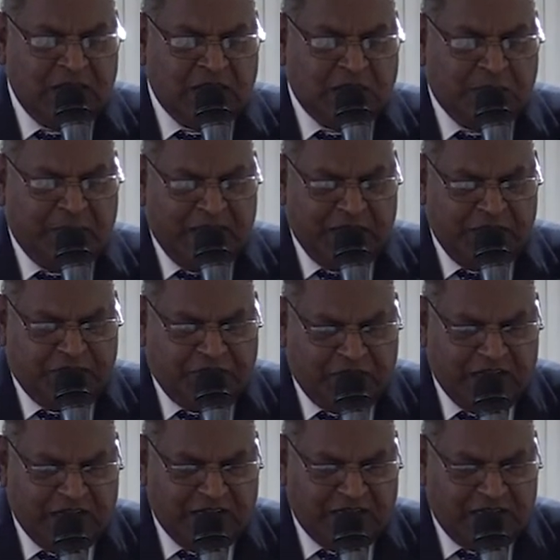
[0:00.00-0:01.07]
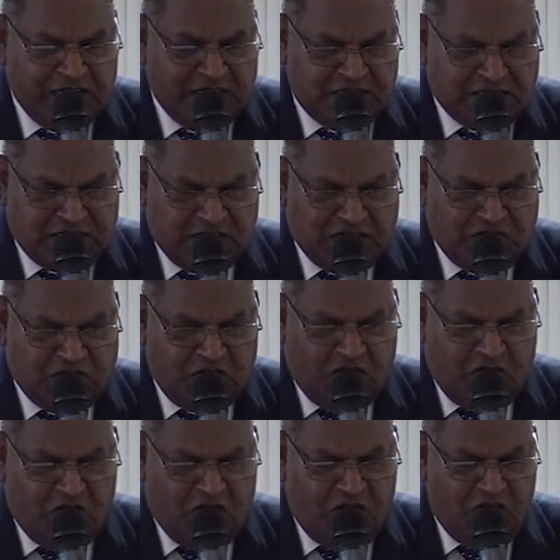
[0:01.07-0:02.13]
You may feel
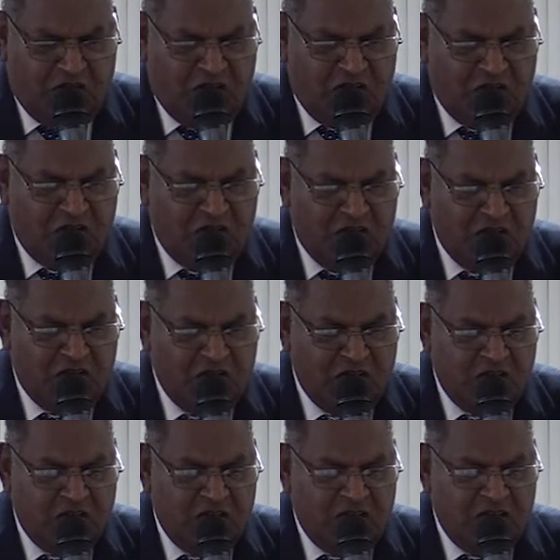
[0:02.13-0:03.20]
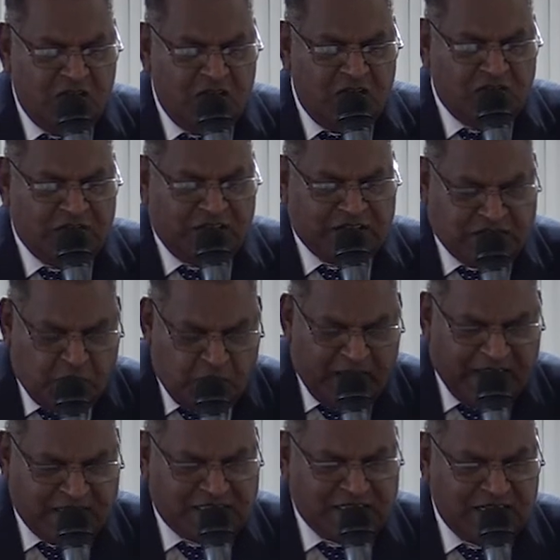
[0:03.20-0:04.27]
insecure. That's a
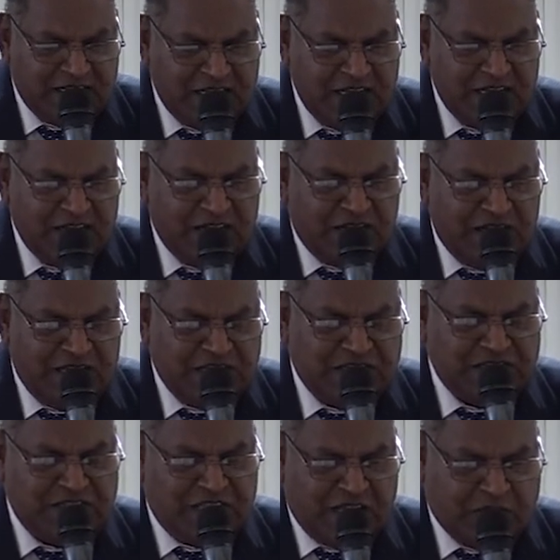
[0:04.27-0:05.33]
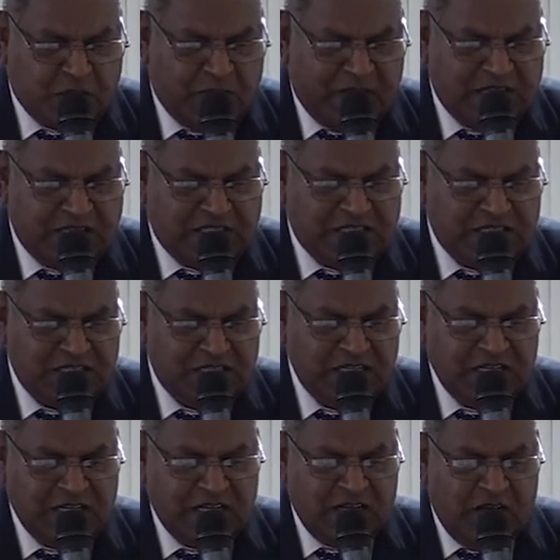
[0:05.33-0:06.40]
weight. Release that weight.
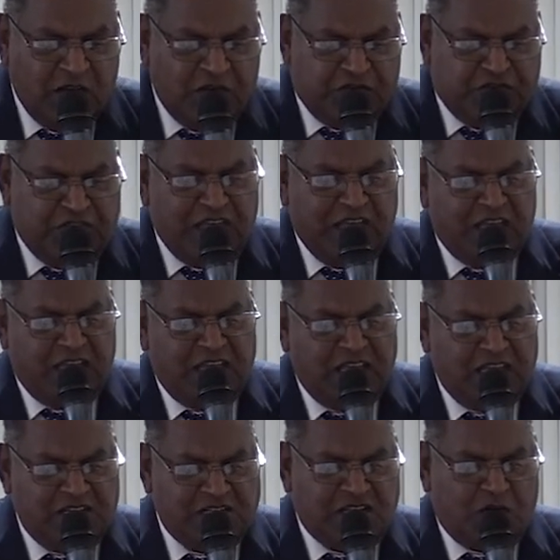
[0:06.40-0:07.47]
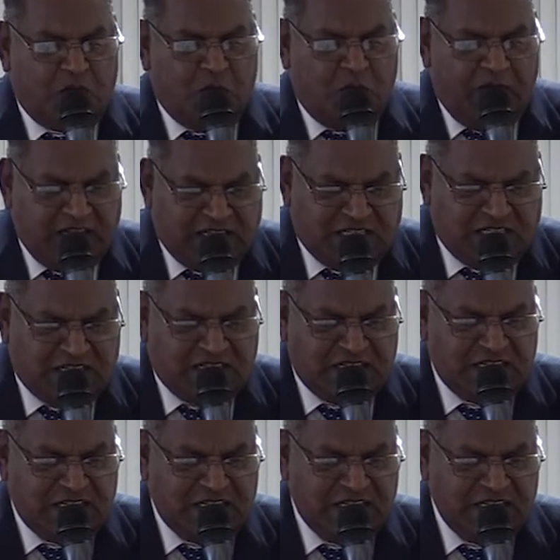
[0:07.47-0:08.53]
Fear is a
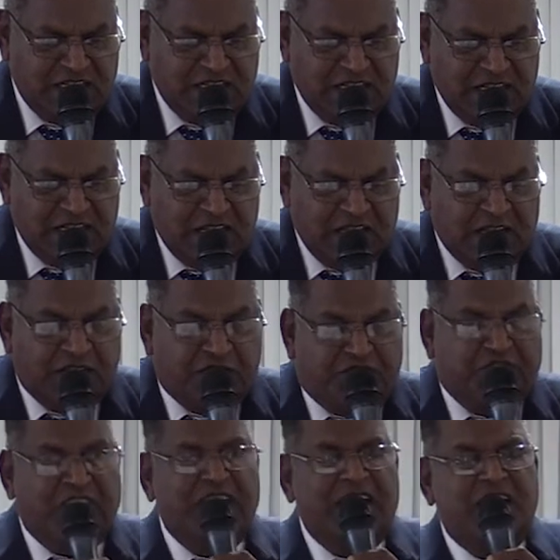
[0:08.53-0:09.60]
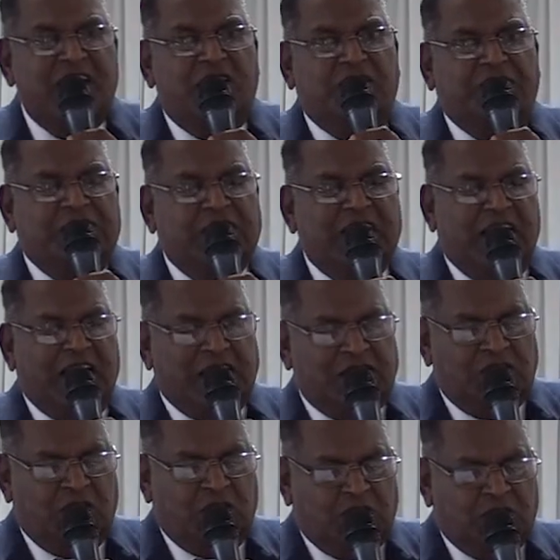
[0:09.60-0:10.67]
weight. Fear of the
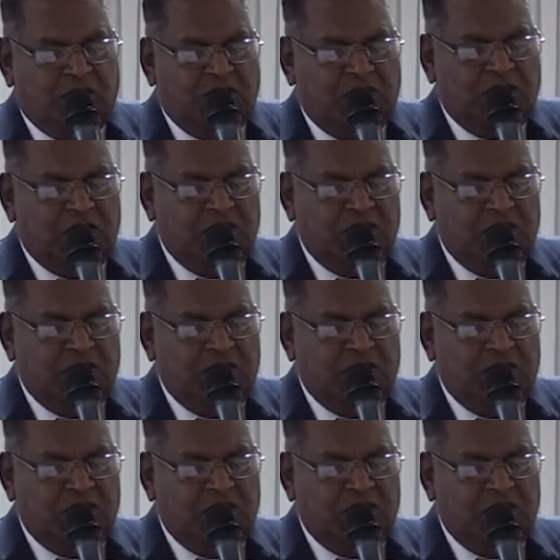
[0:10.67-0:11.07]
unknown.